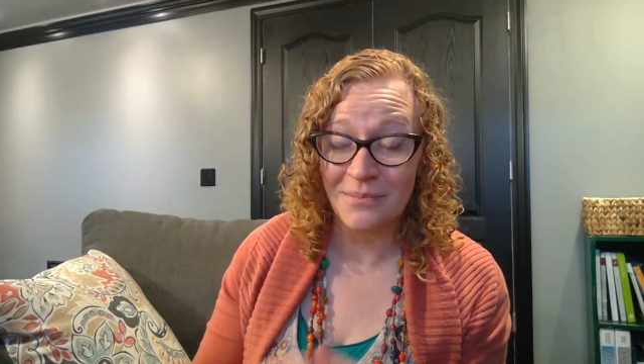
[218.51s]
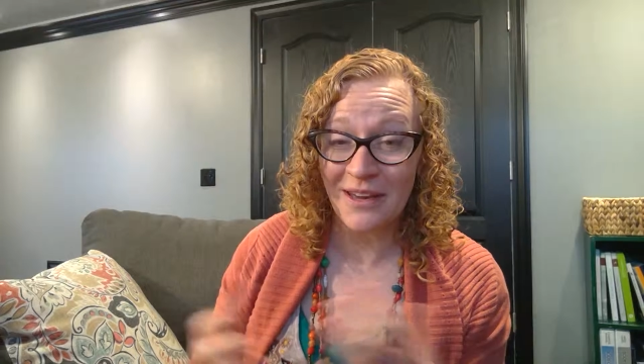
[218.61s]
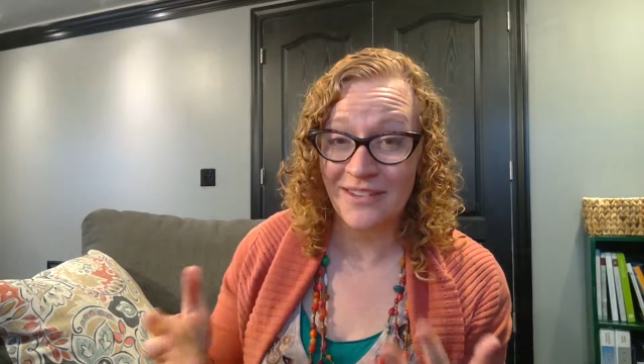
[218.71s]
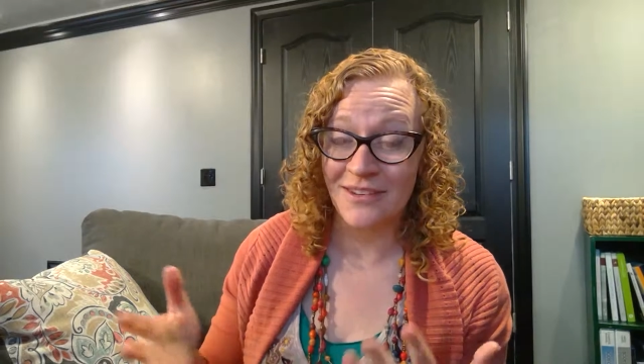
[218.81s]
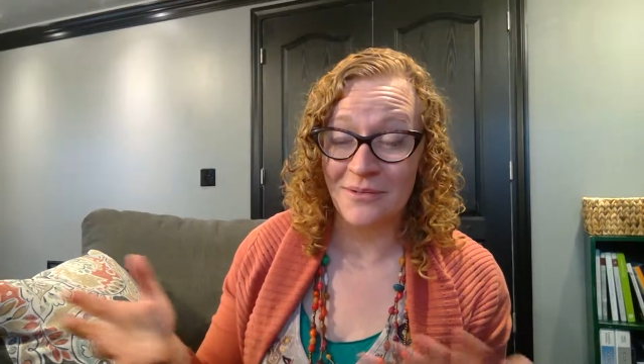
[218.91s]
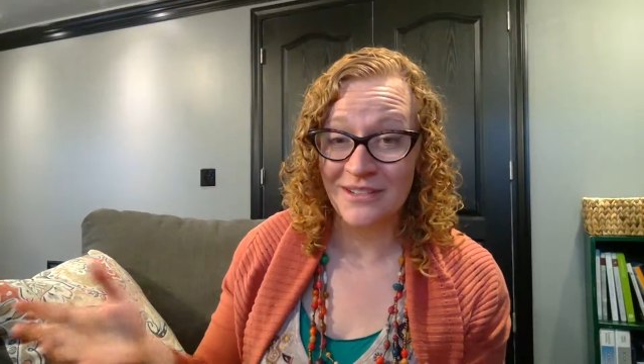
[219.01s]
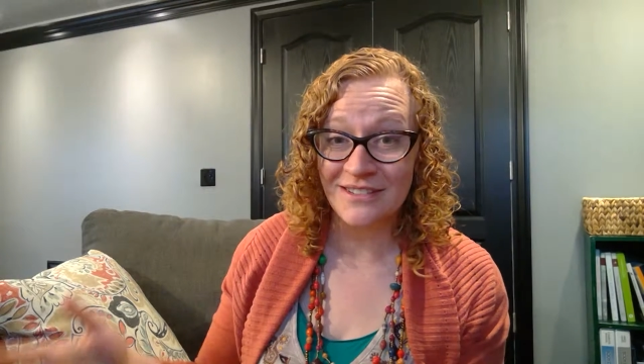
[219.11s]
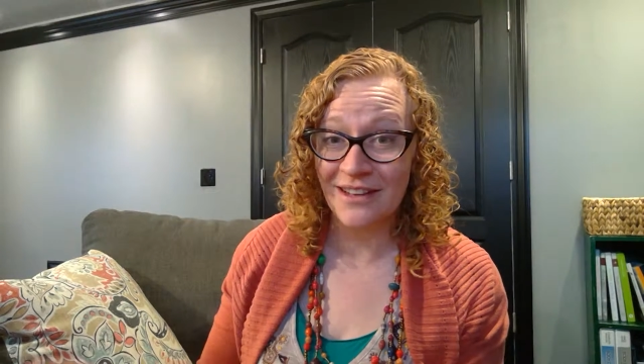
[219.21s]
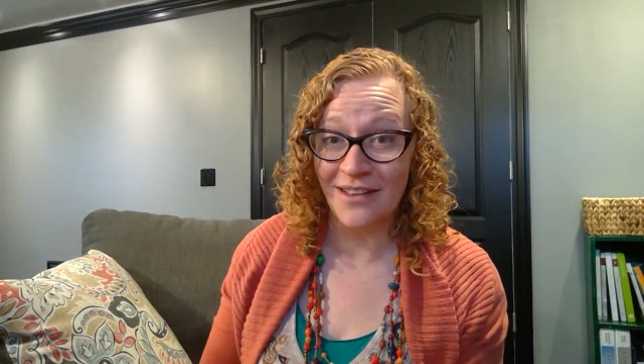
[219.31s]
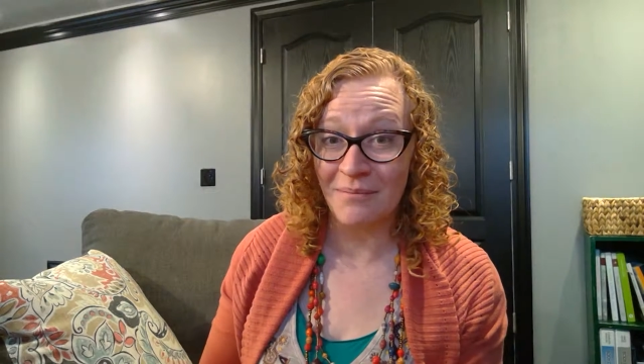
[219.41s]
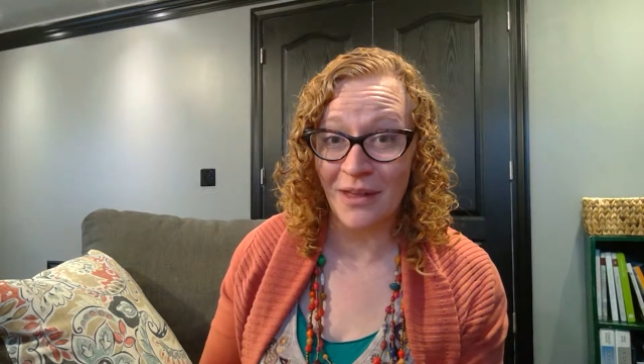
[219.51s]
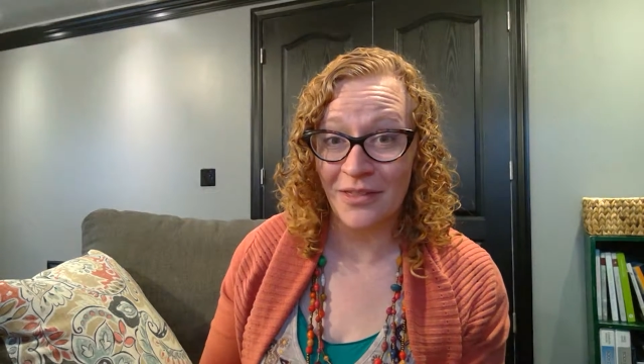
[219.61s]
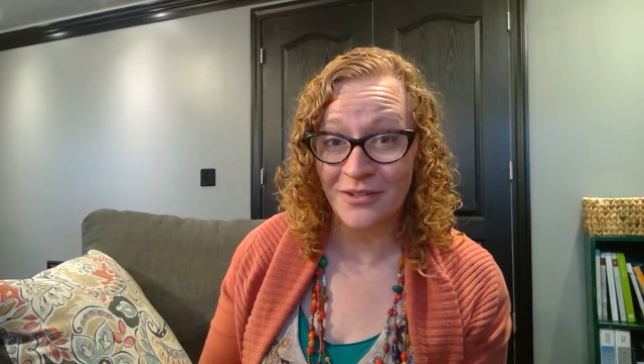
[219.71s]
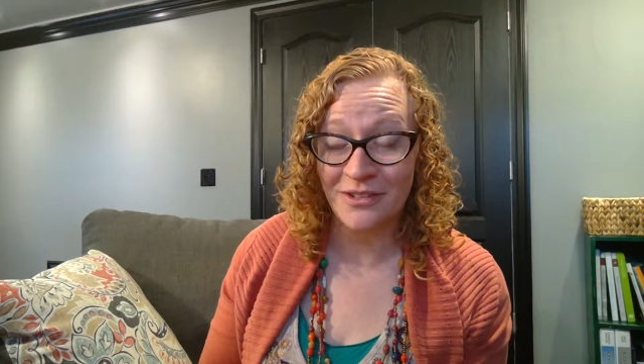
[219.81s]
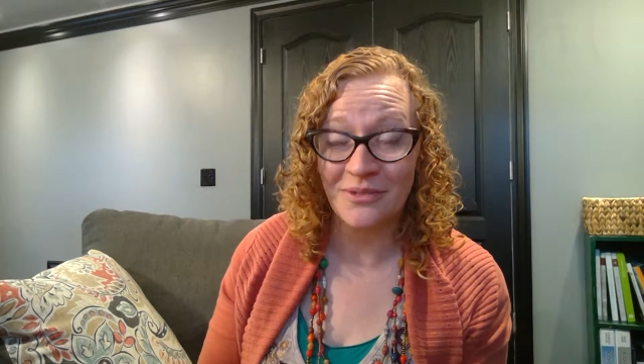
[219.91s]
because there was still a month
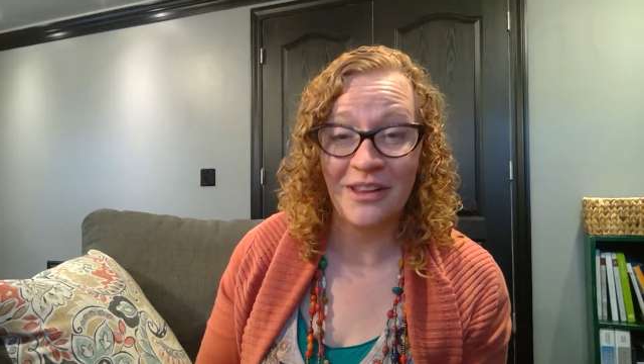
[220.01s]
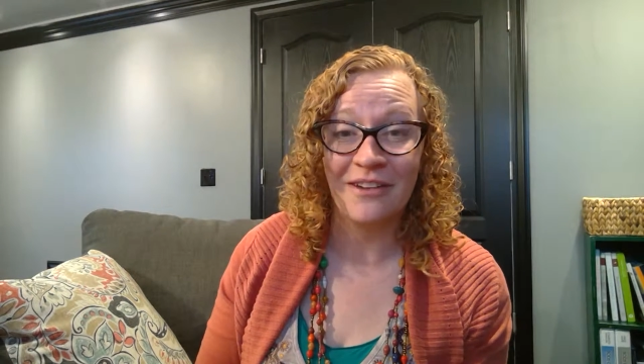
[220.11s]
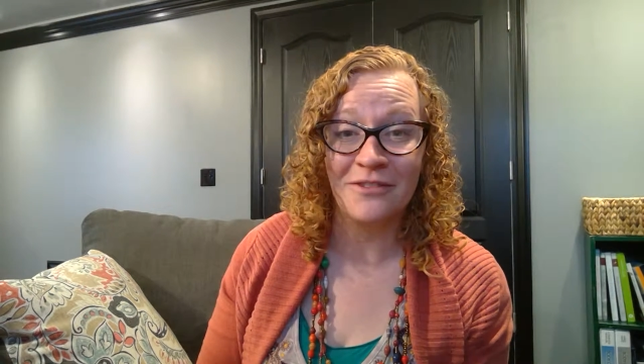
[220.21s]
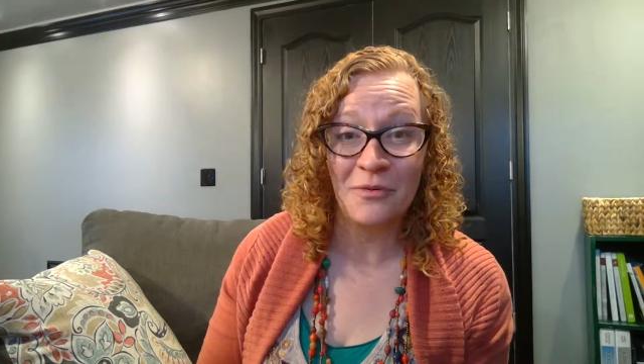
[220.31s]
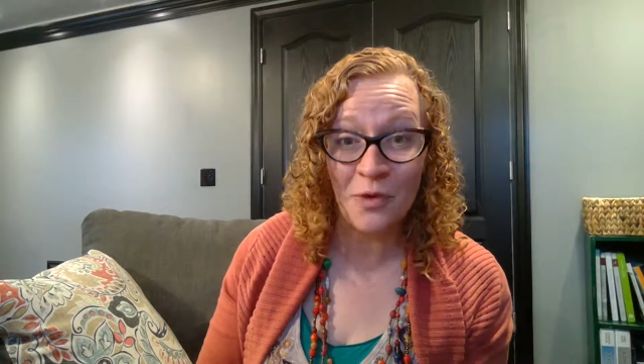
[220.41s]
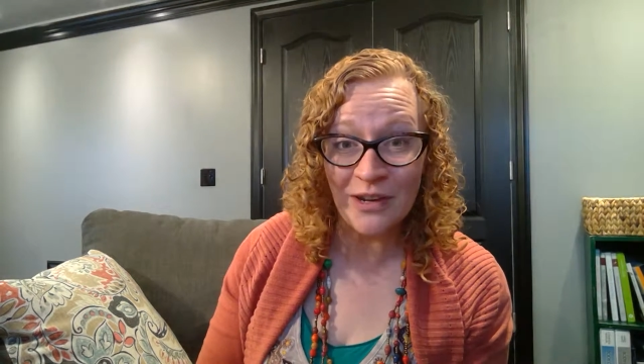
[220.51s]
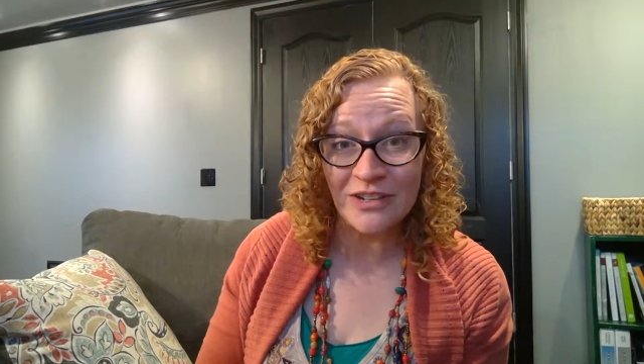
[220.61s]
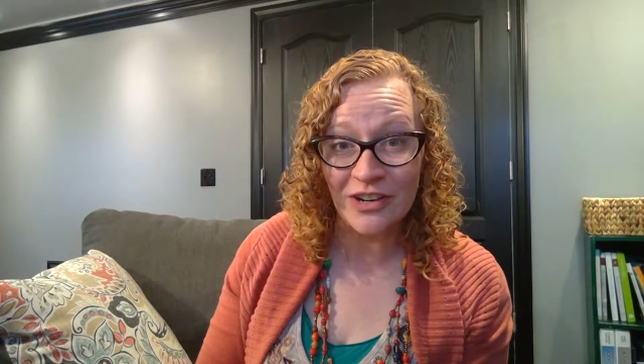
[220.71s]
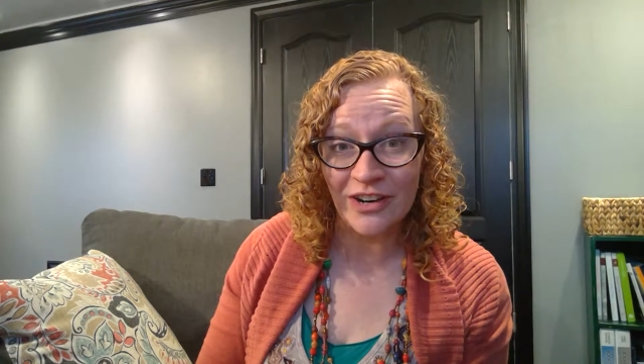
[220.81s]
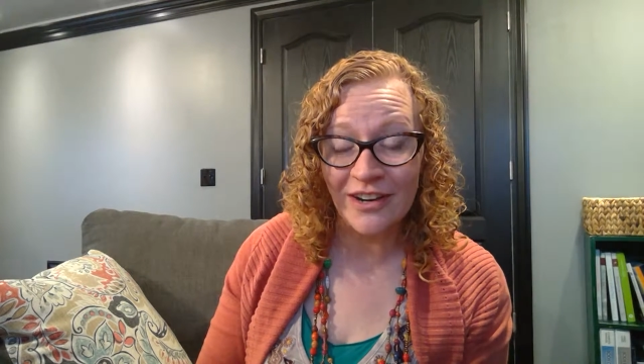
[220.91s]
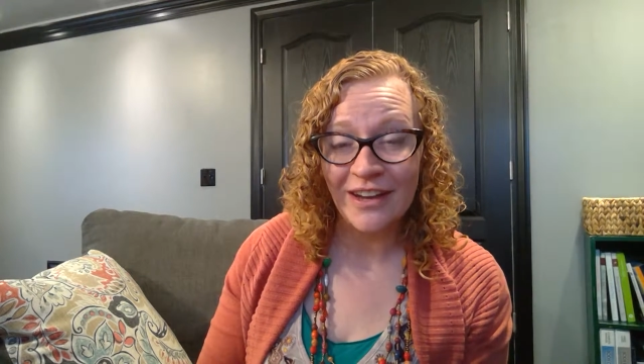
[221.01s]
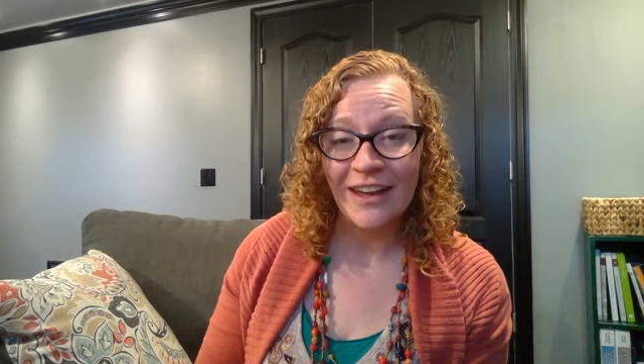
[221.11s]
or 2 left of winter.